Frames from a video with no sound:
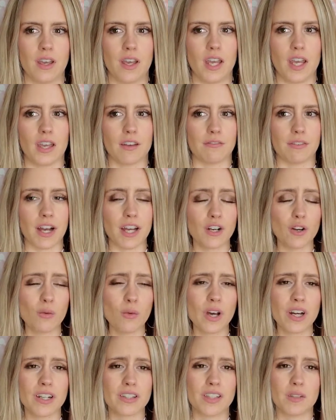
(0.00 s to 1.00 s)
If I don't
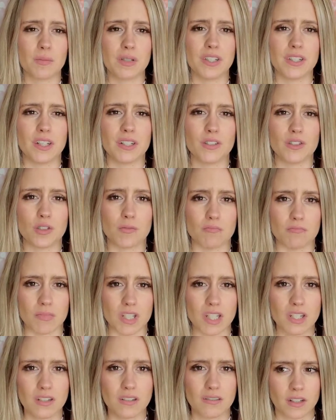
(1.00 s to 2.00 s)
want it to be done to
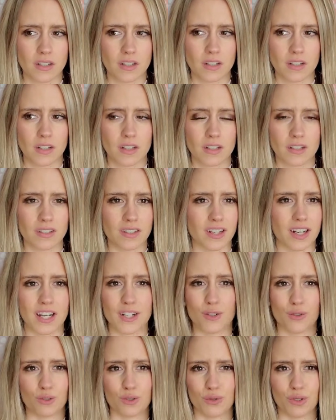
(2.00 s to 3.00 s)
me, then I
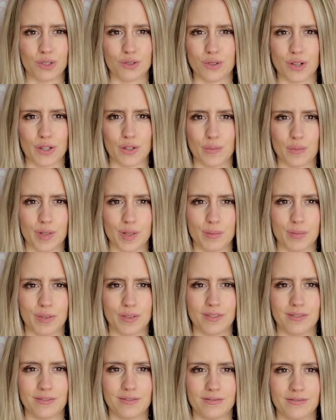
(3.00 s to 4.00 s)
don't do it to other people.
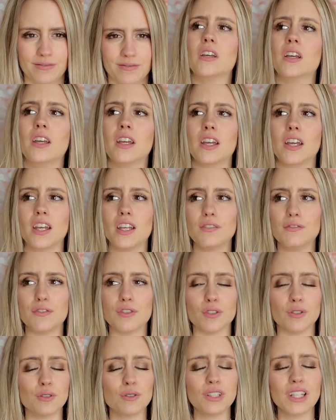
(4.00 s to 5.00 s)
If
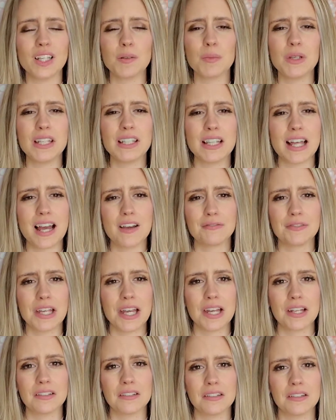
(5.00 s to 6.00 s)
you don't like being laughed
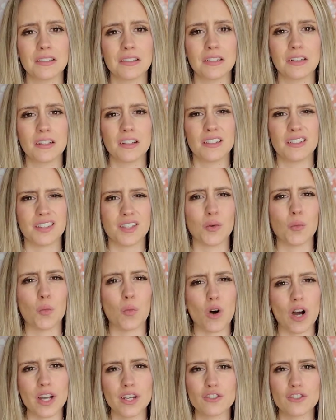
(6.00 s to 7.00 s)
at, then
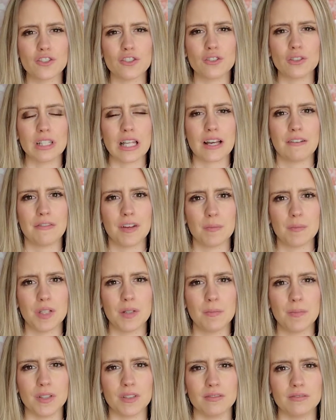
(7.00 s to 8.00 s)
why should you laugh at
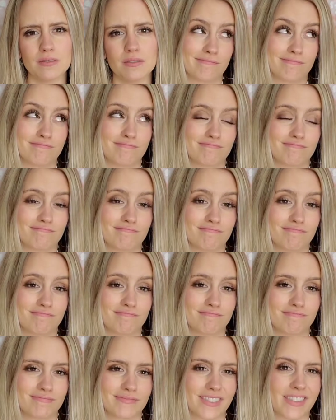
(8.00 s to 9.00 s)
people?
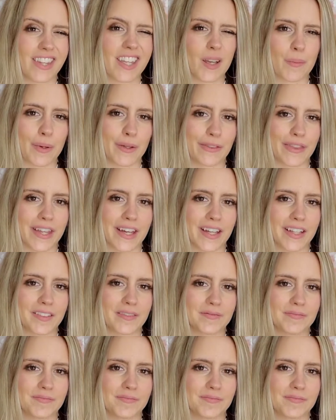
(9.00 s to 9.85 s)
Think about that.